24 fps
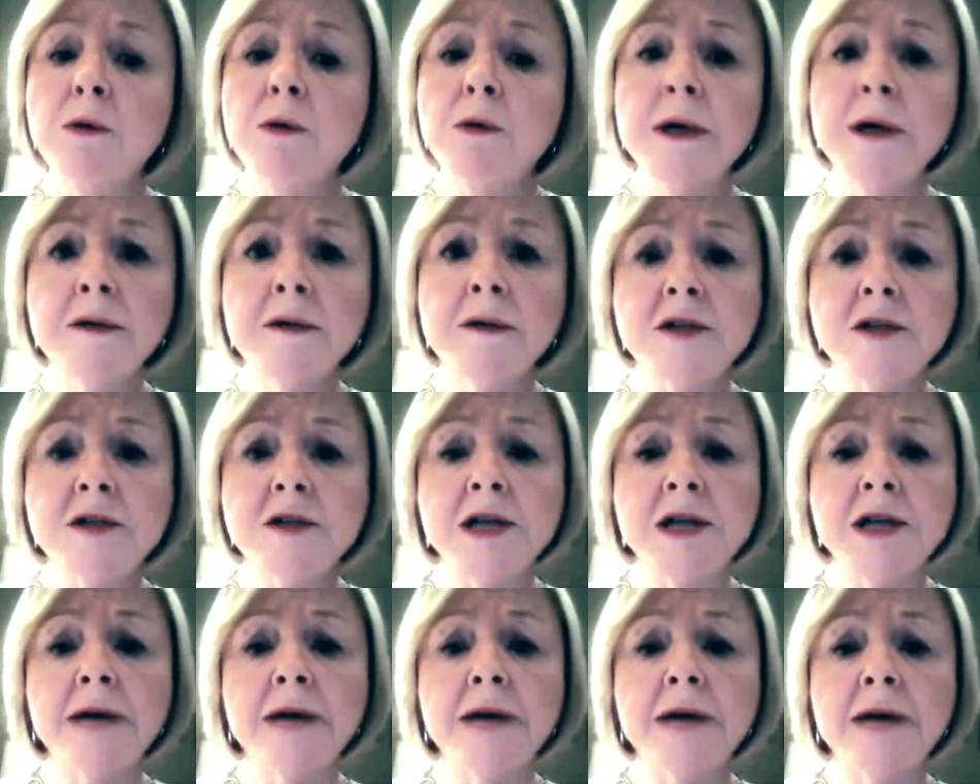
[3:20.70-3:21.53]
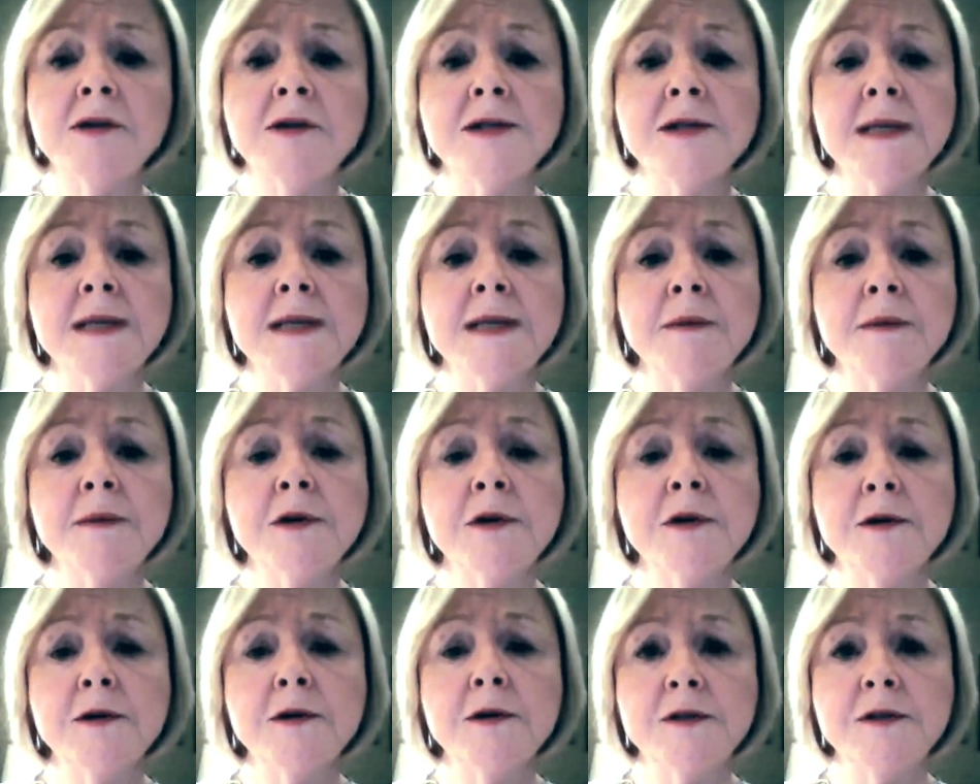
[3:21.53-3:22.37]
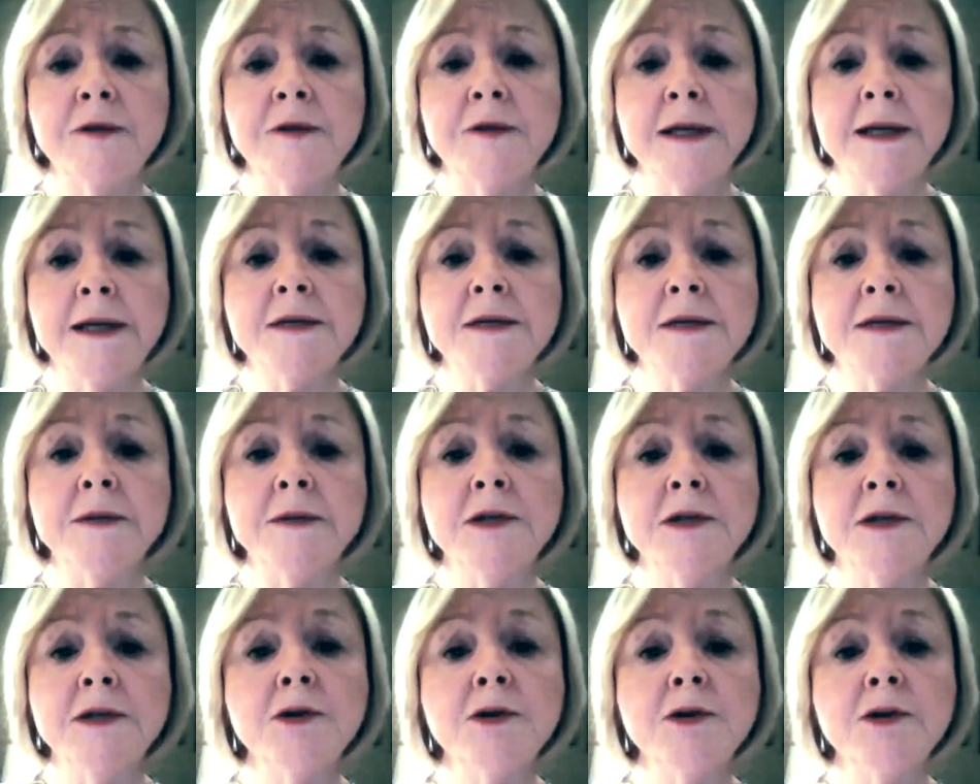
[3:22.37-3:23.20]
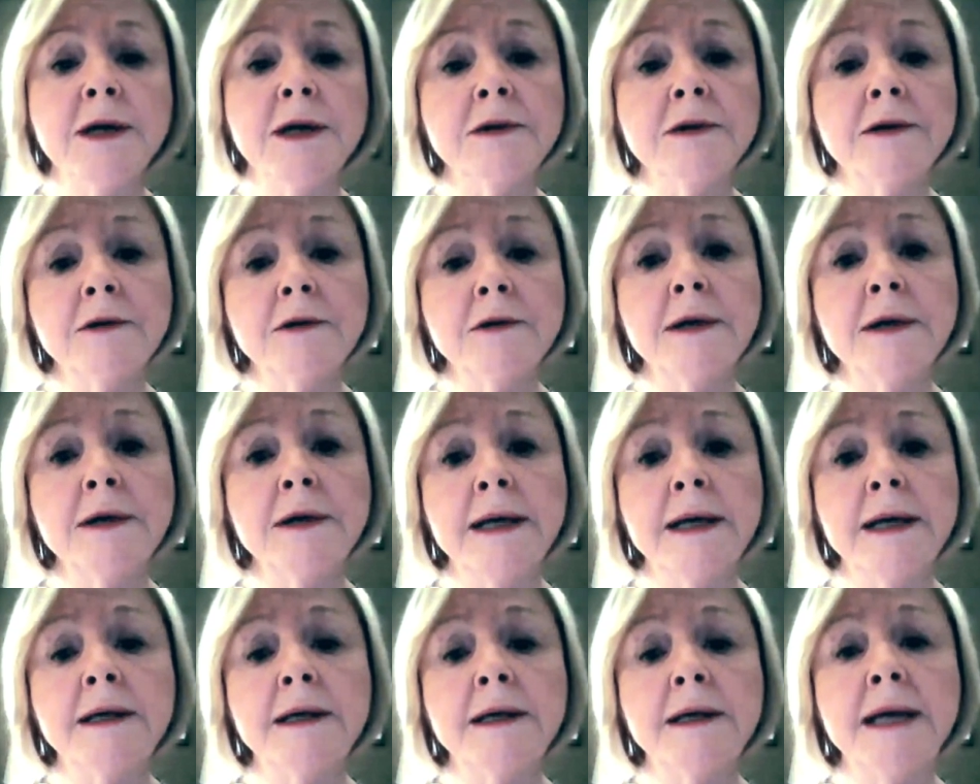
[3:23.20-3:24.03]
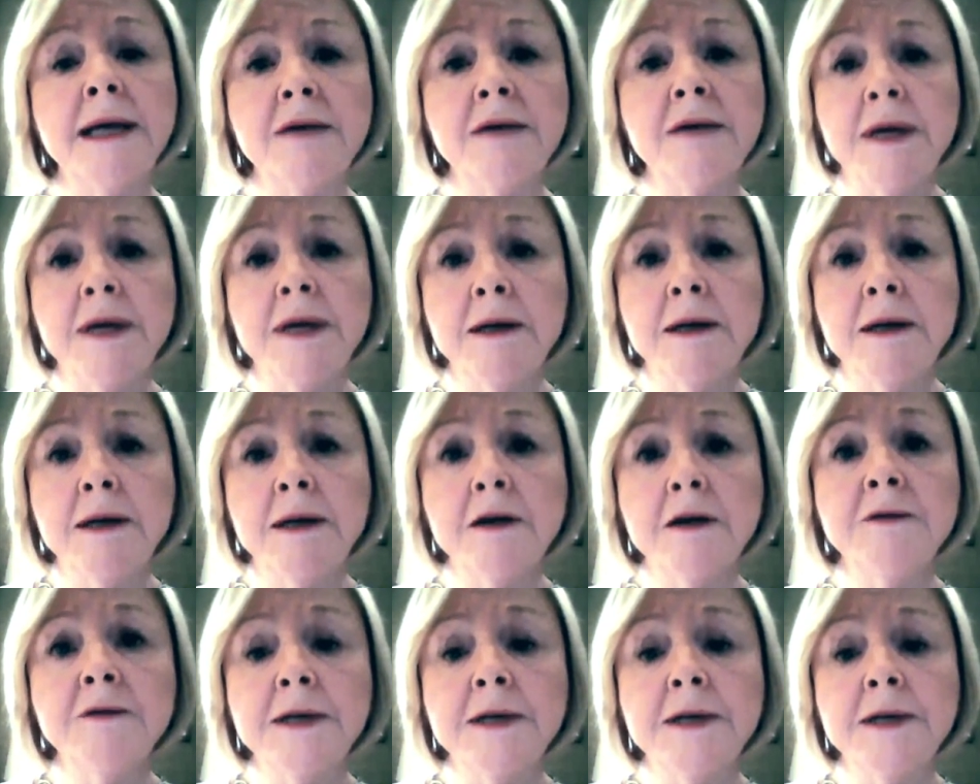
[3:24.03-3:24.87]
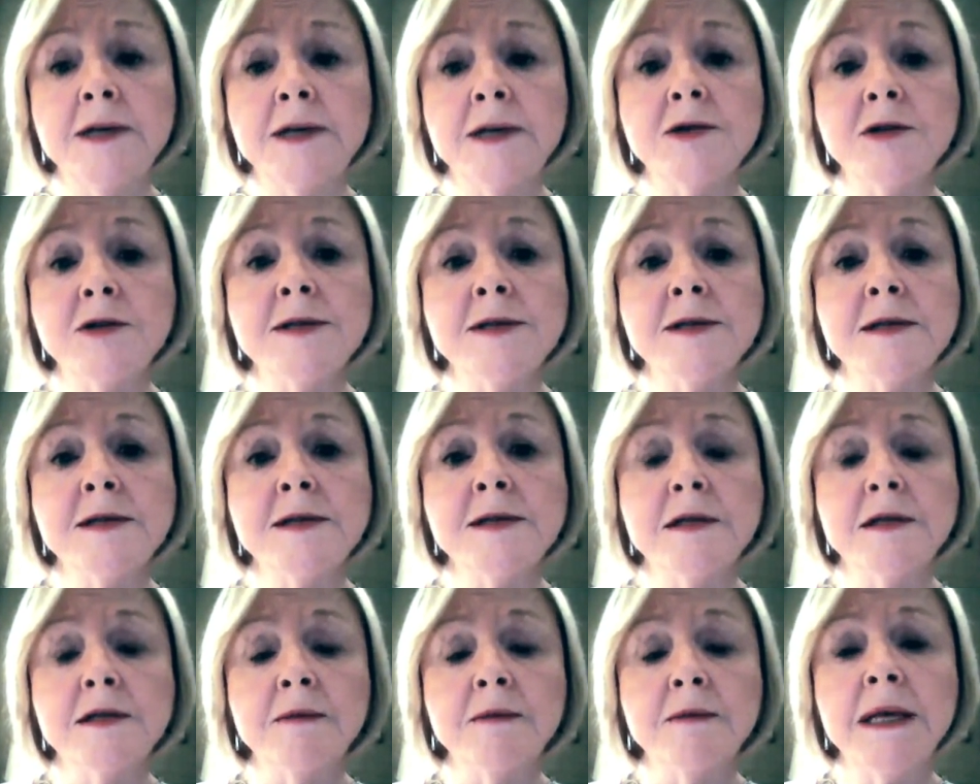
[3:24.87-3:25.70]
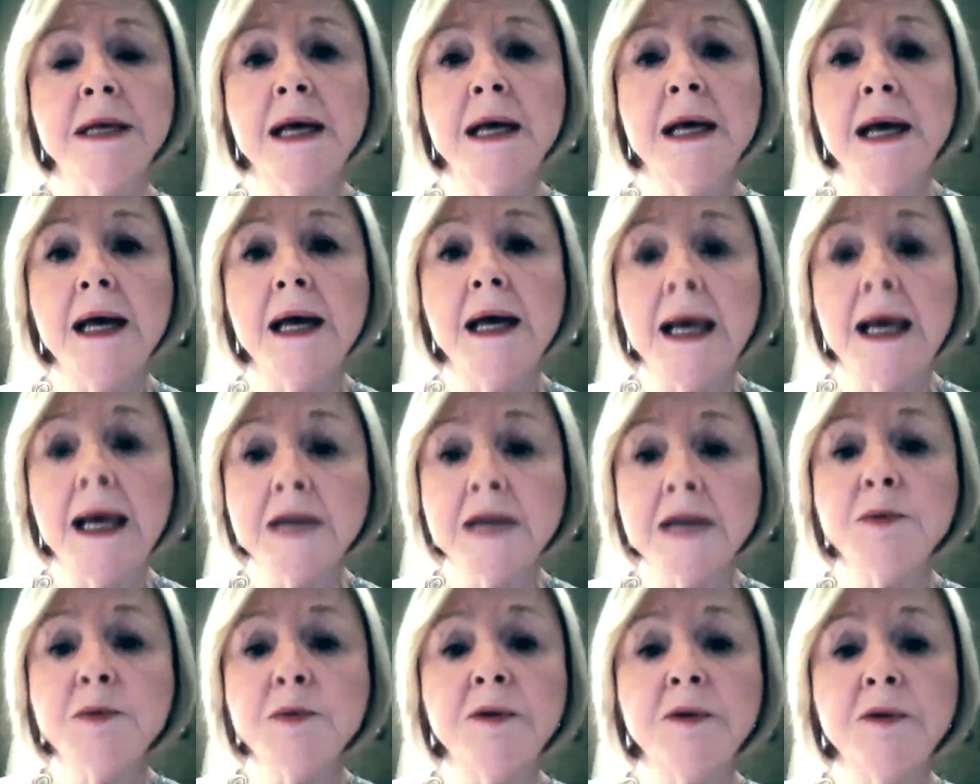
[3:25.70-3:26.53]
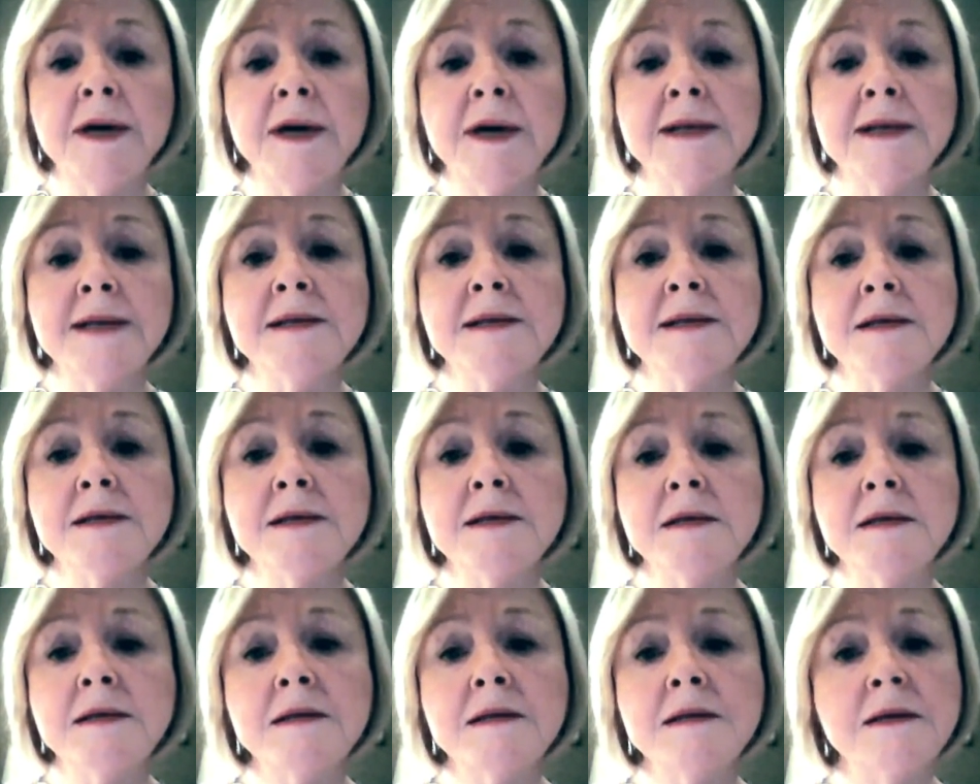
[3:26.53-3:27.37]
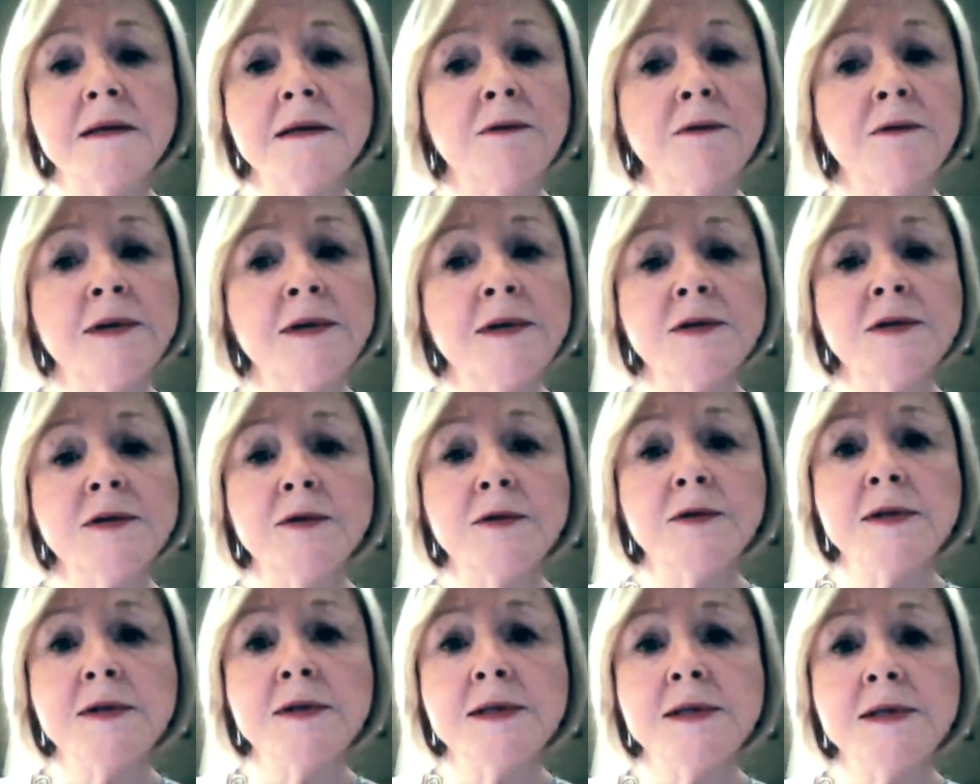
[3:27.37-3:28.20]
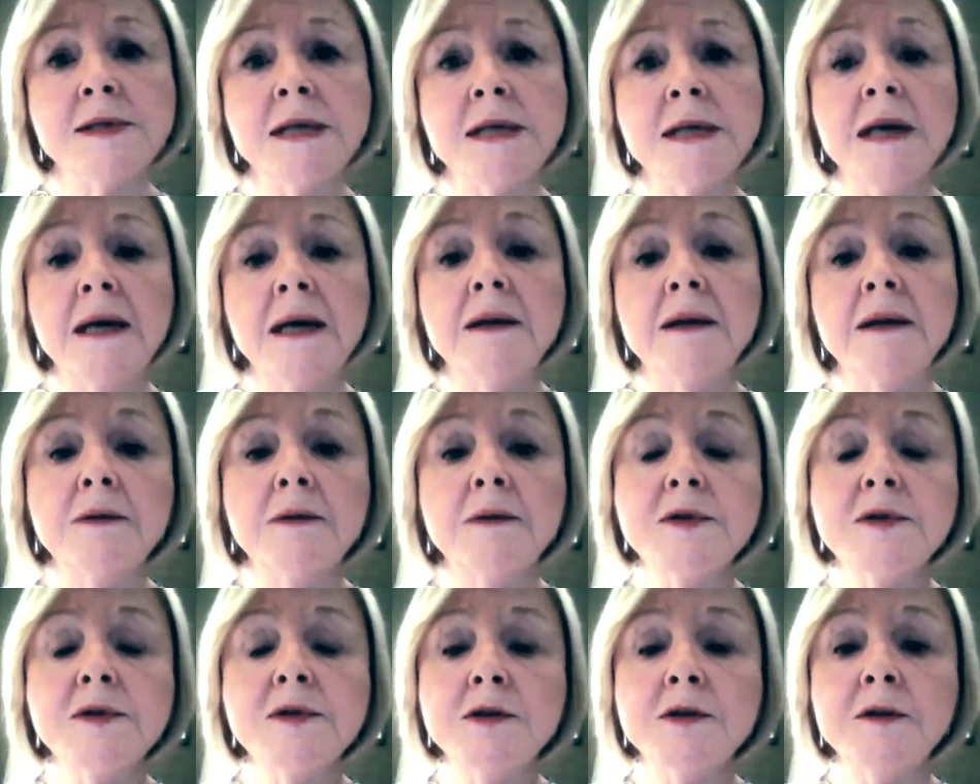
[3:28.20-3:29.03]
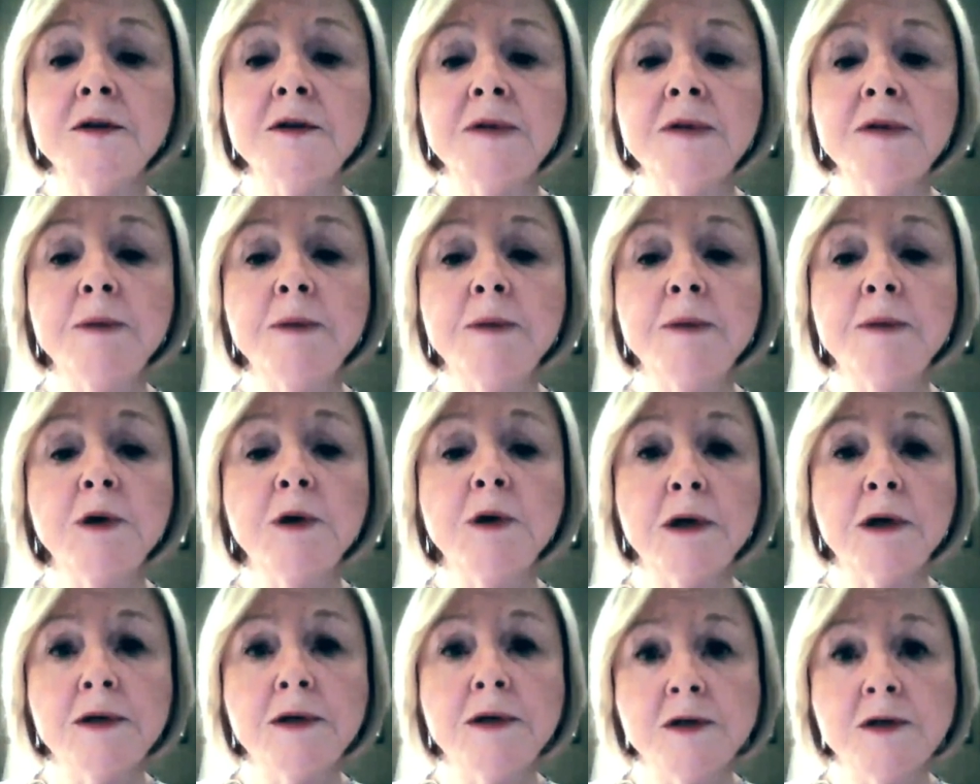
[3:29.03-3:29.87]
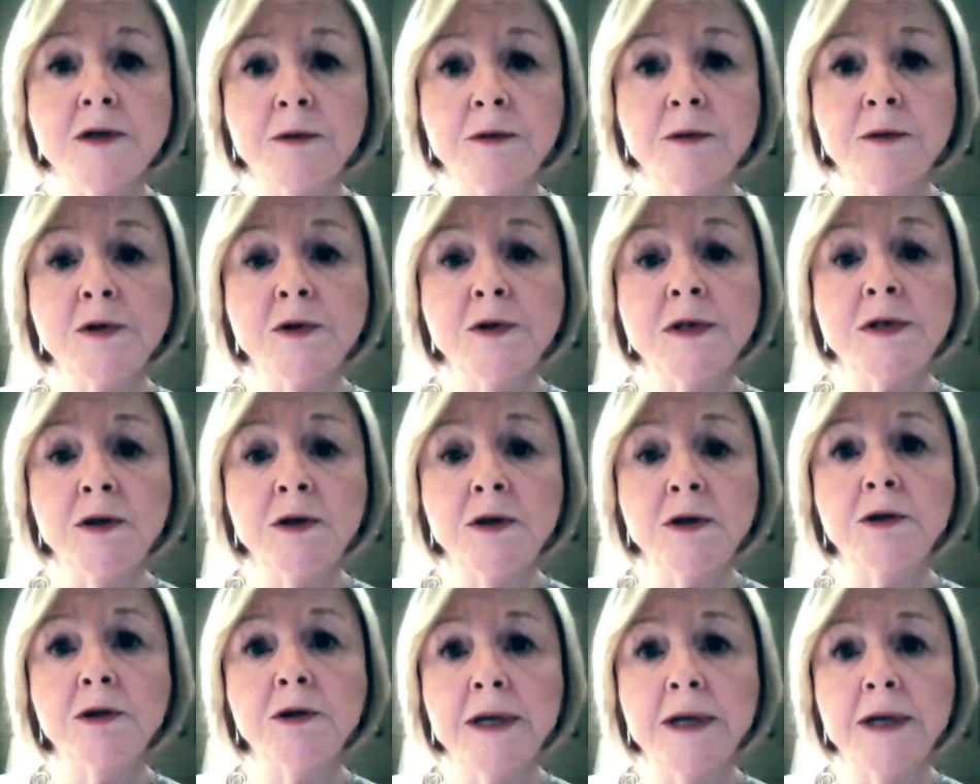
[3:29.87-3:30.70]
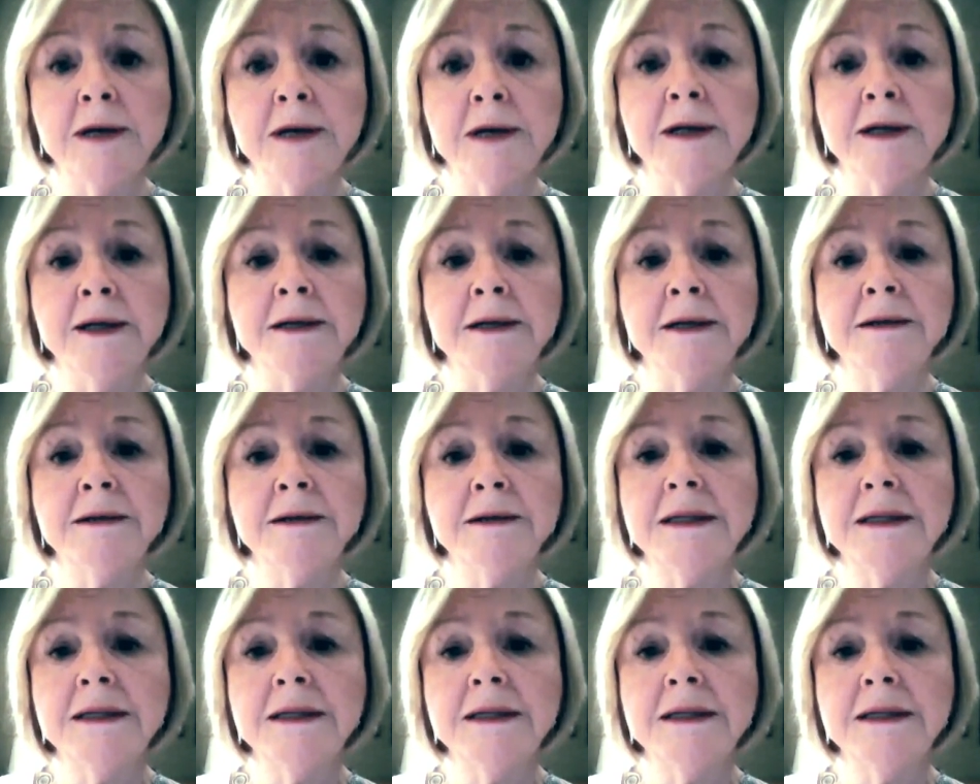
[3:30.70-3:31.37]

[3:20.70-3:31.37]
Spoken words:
aware of the challenges immigrants face when trying to learn how to navigate our financial system and to provide assistance and resources that will serve immigrant consumers in your area.